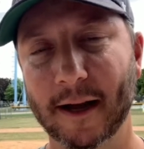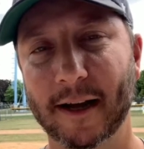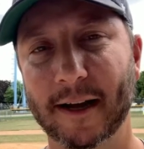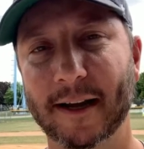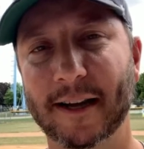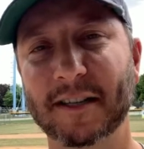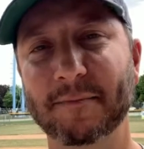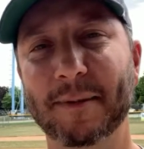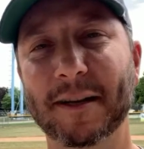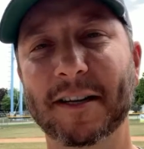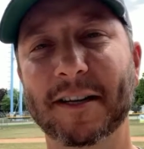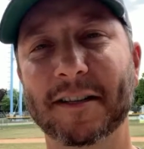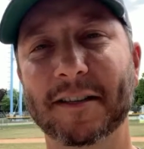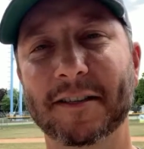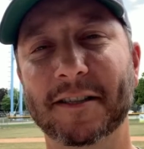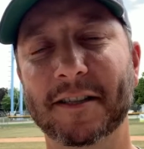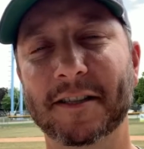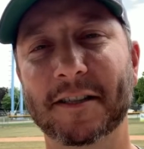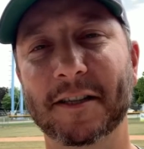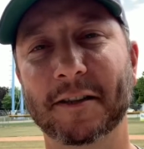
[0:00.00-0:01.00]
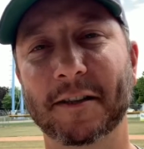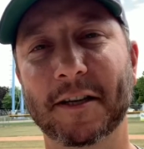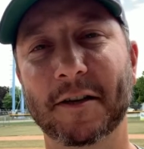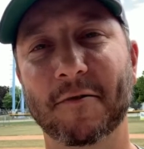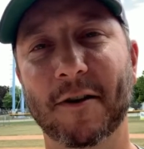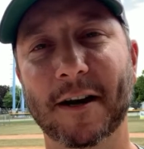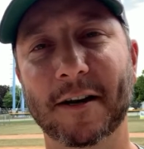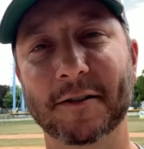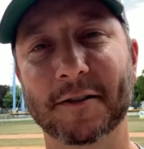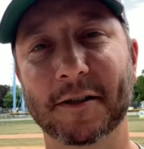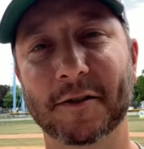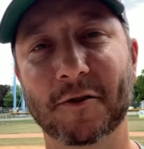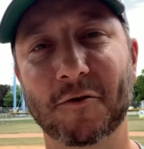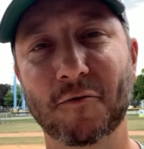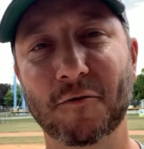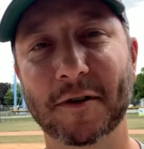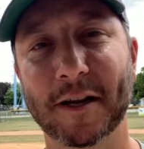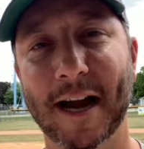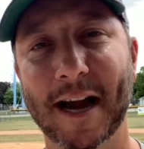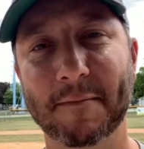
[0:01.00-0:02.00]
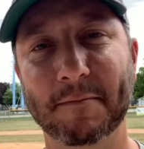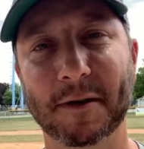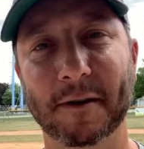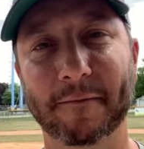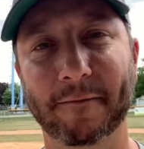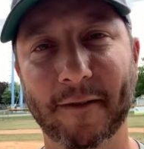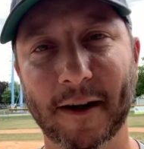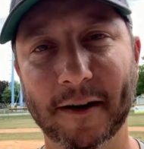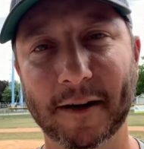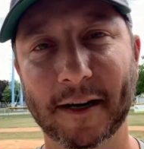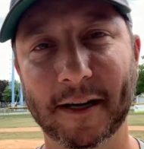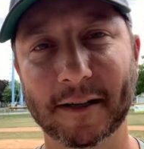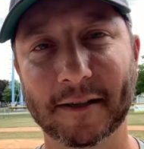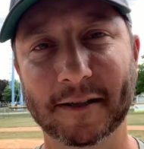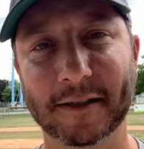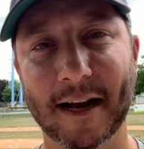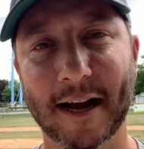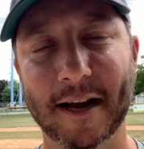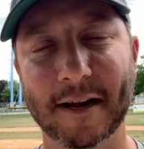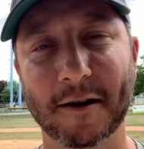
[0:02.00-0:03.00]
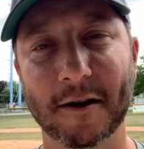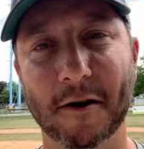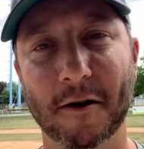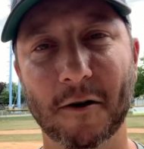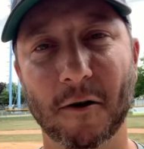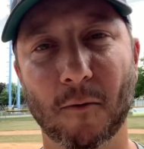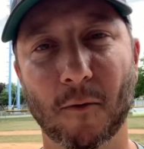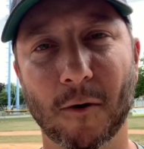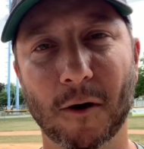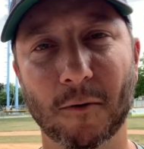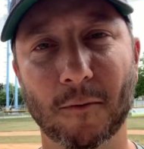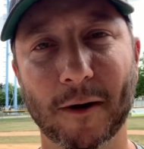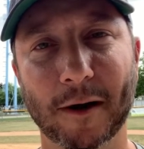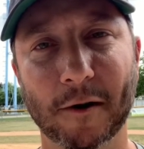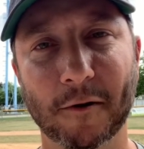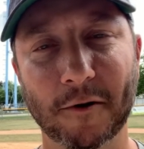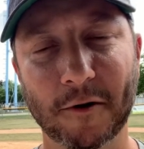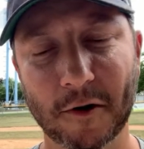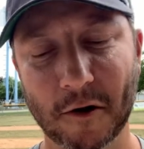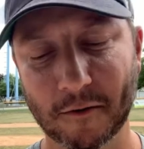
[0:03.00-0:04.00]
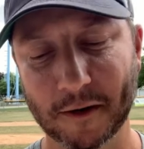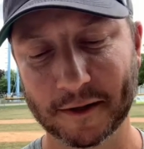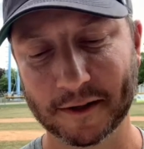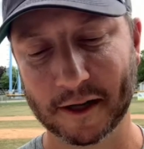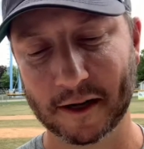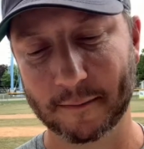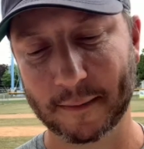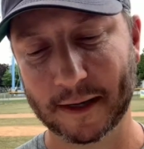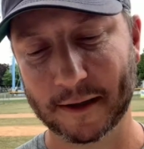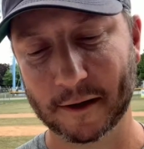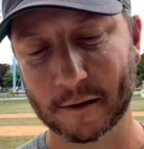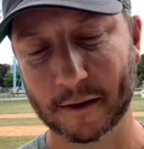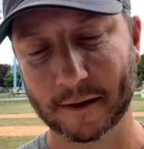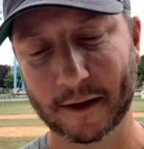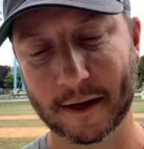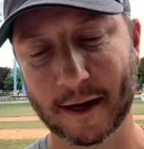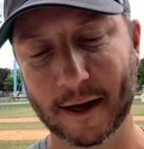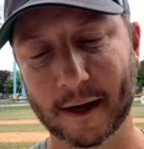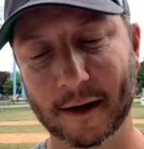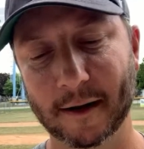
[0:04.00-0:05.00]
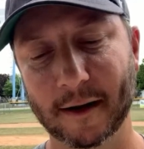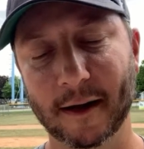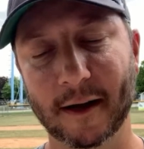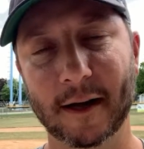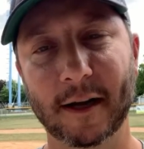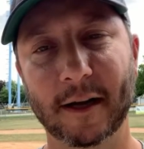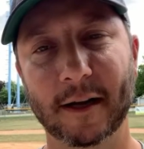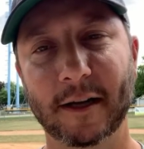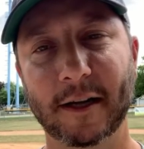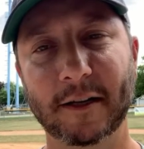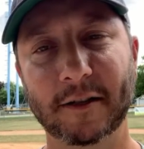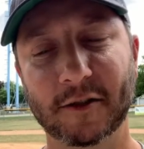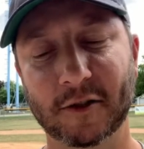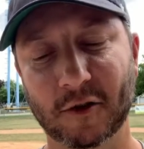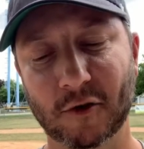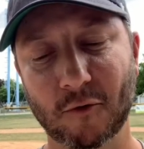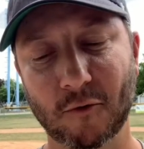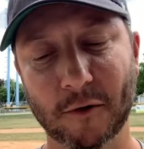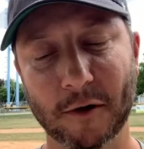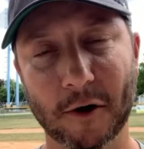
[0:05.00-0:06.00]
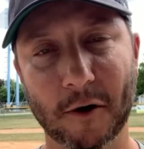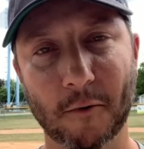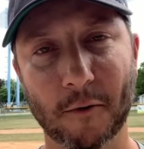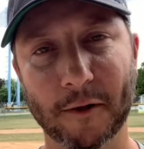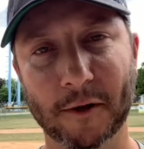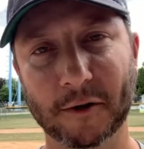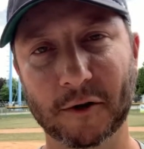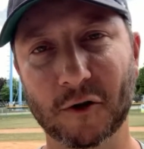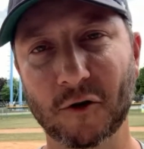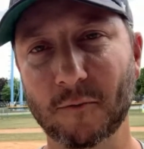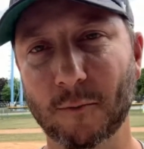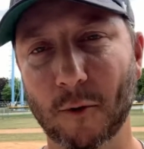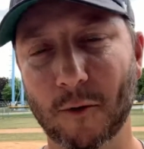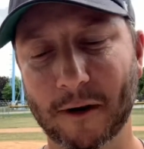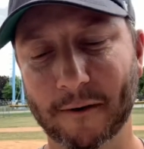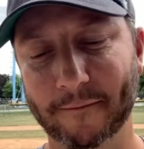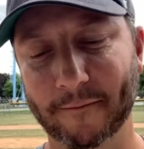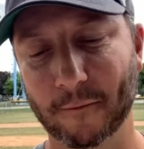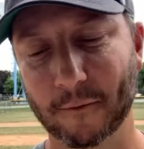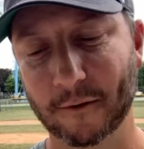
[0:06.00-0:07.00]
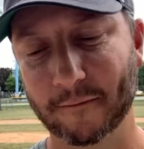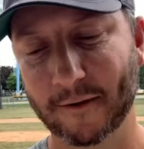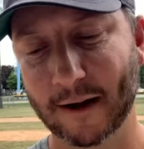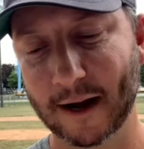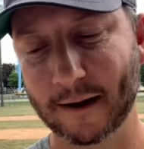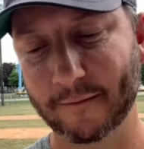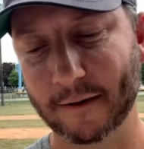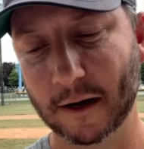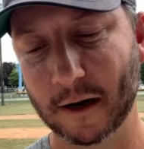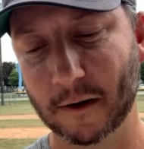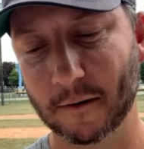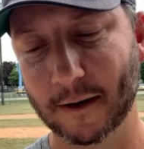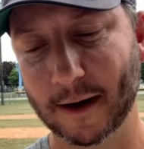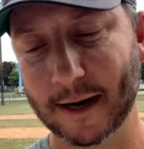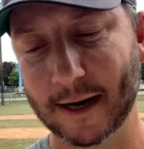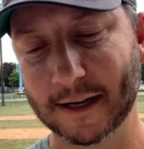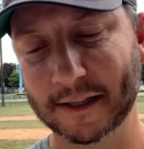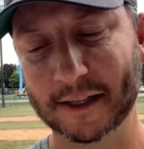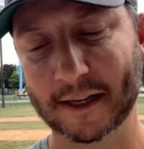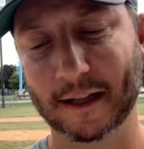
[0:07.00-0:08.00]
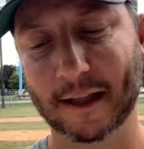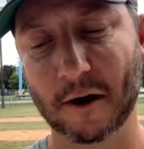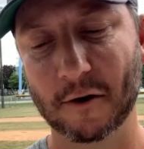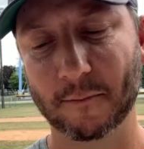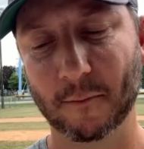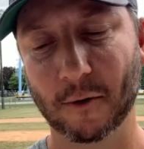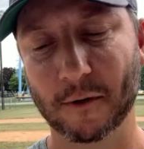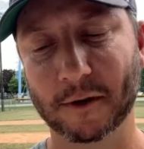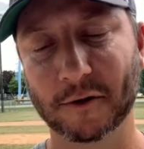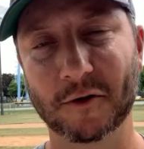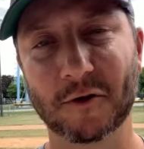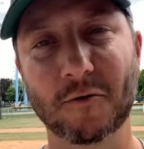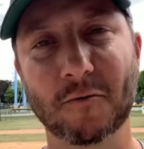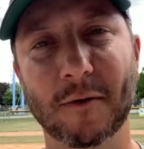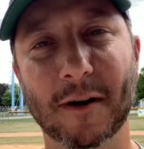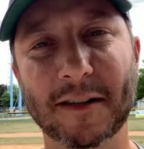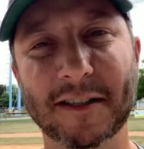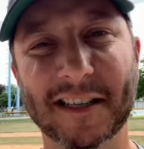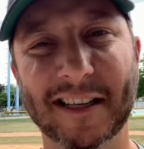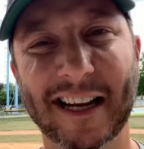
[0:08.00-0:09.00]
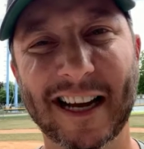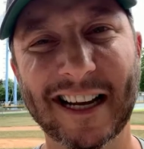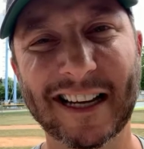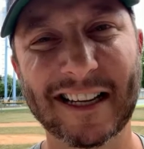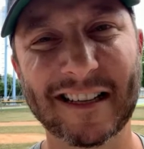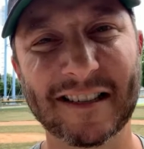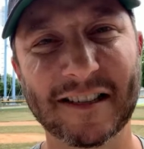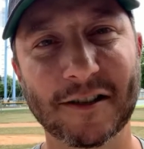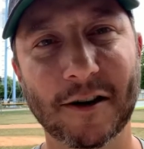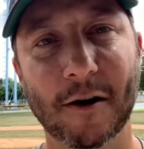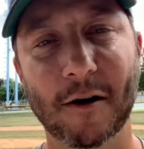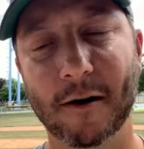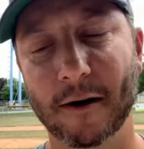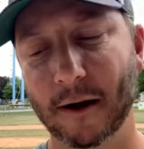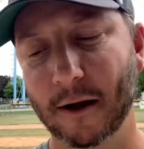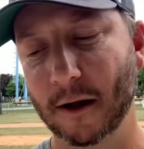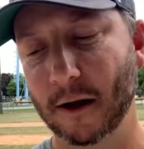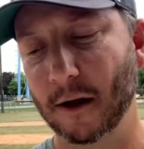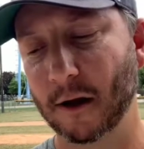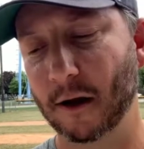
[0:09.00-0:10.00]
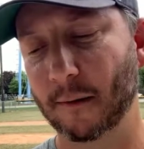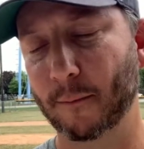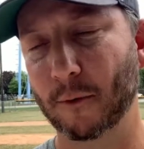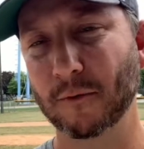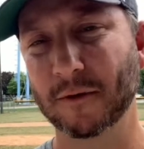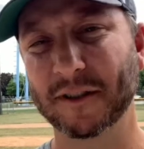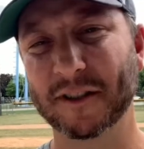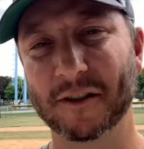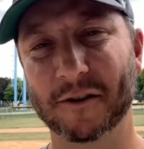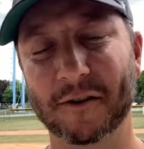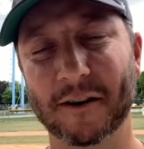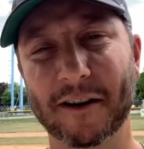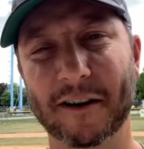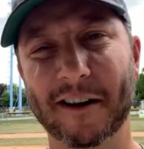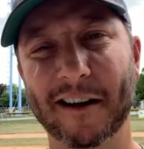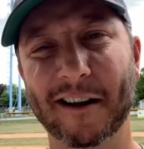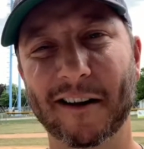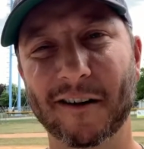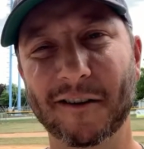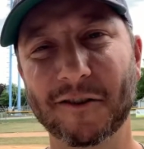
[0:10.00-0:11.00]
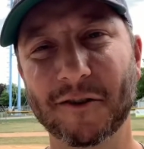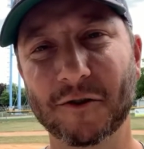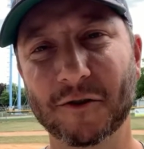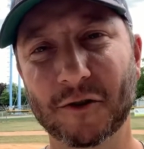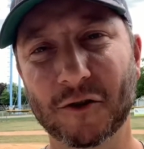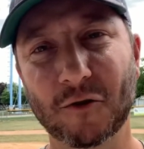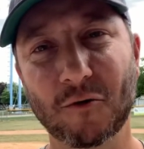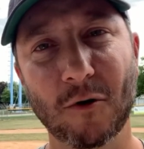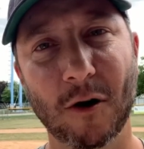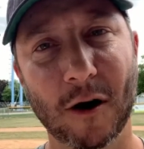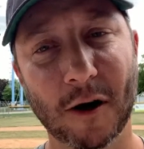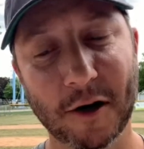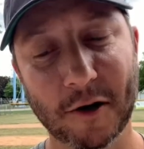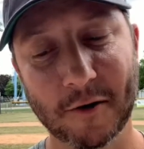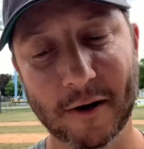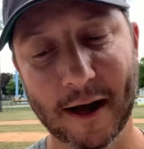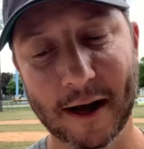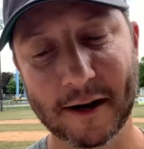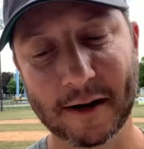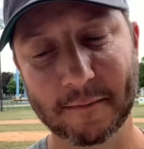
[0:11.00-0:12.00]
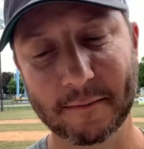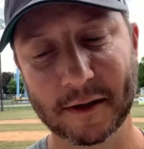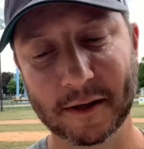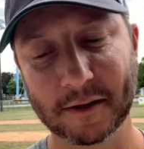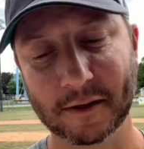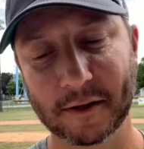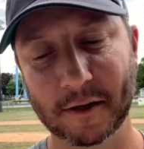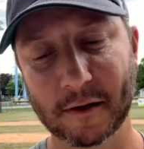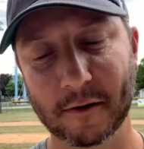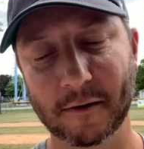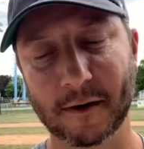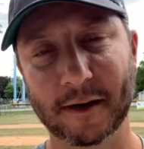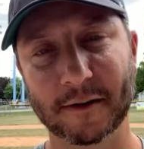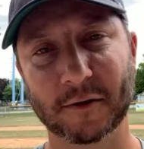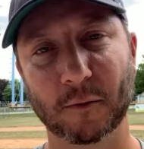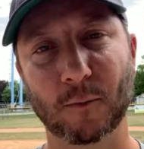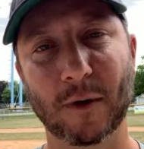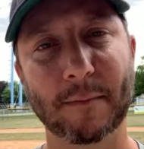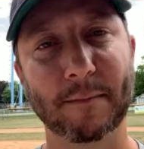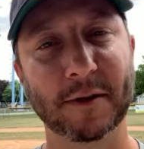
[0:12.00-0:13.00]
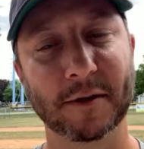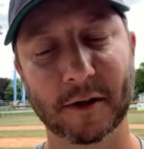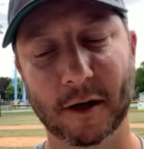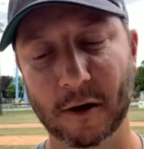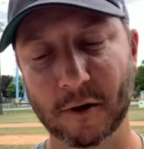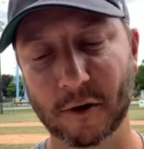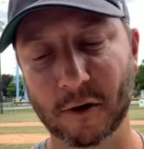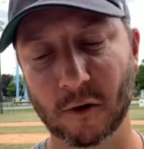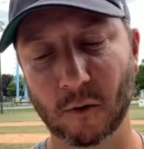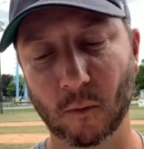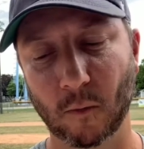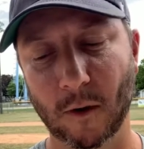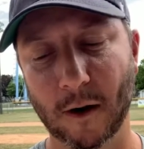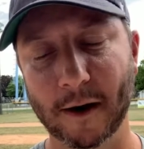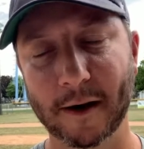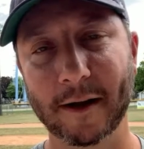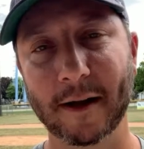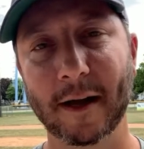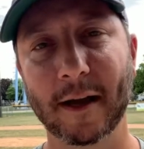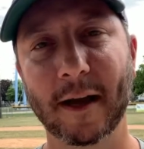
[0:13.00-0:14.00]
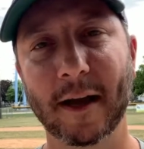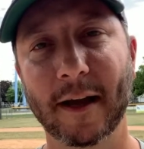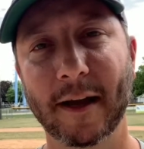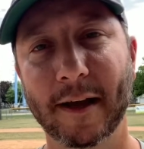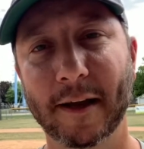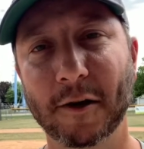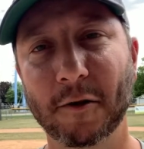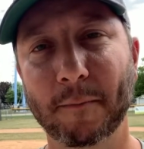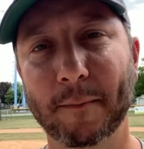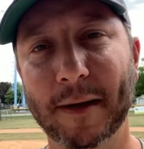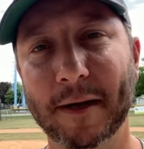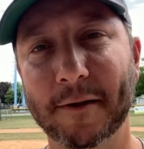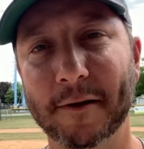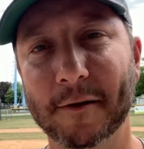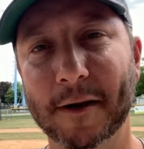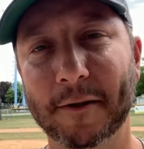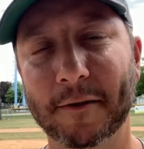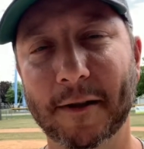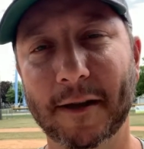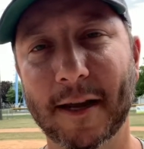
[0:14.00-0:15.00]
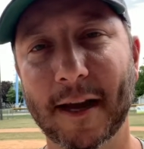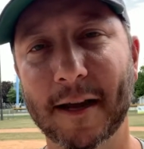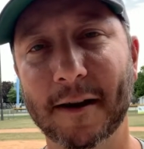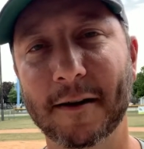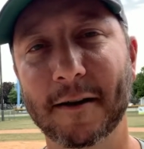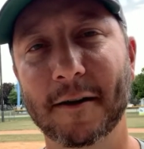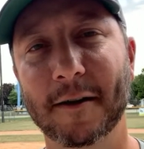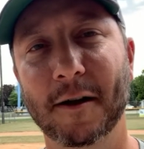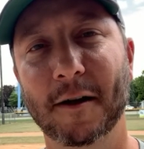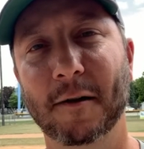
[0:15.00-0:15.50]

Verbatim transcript: He's been consistently great as the two-time defending Cy Young Award winner. You know he's going to be there at the end. He's 2-0 with a 2.45 ERA. He hasn't allowed more than two runs in any start. Opponents are hitting under 200 on him this year. His whip is under one. He'll be there at the end.